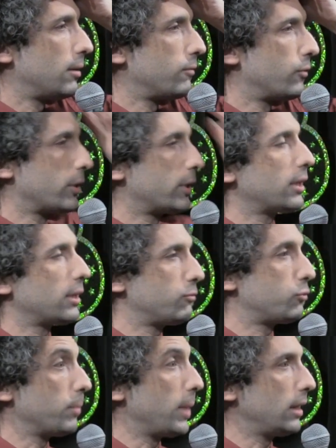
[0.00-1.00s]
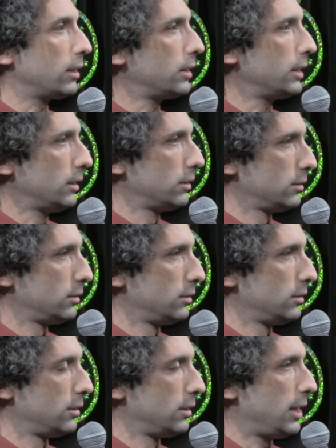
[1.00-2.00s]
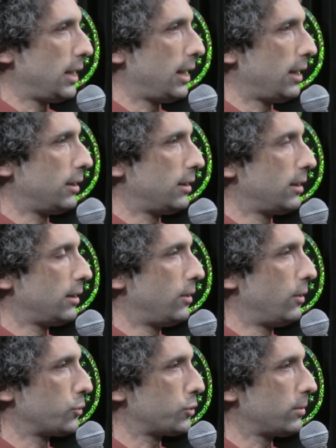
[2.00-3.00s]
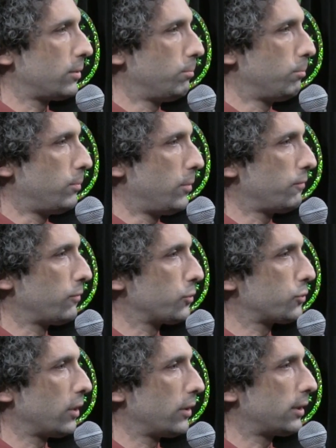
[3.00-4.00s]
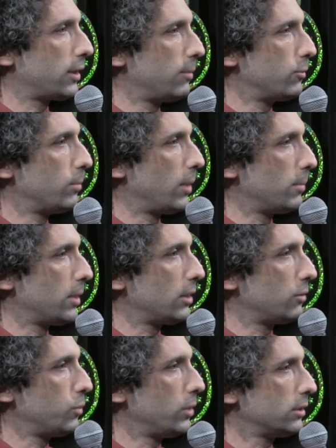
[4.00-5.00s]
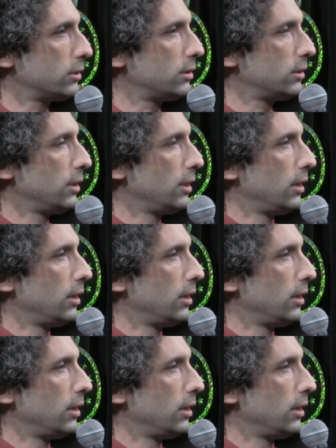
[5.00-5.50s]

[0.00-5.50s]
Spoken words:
very kind of dramatically. And the first thought that came to my mind was,